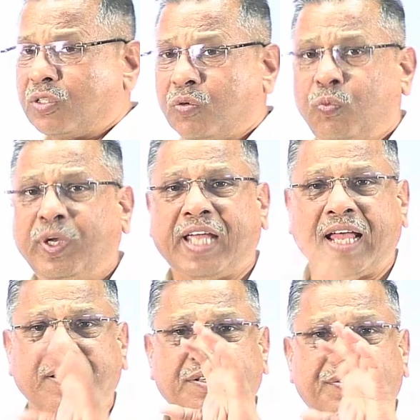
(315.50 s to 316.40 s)
we
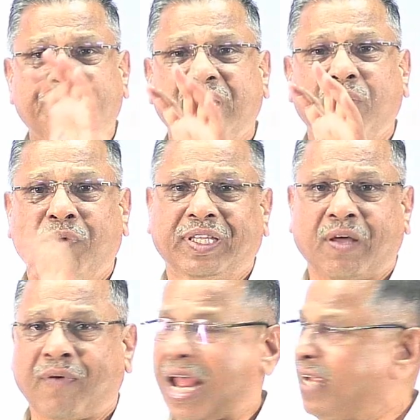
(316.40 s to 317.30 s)
can see with
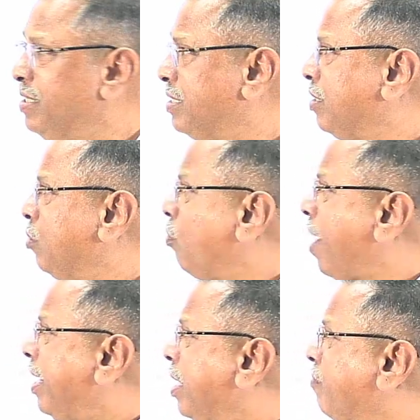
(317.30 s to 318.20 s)
our eyes.
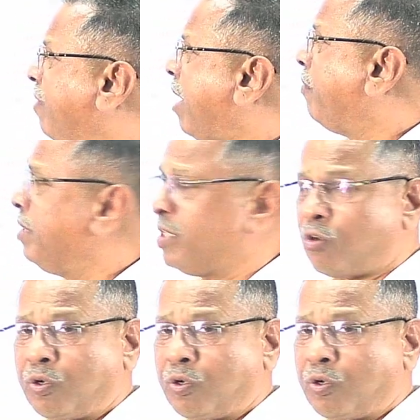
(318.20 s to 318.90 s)
Violet flowers or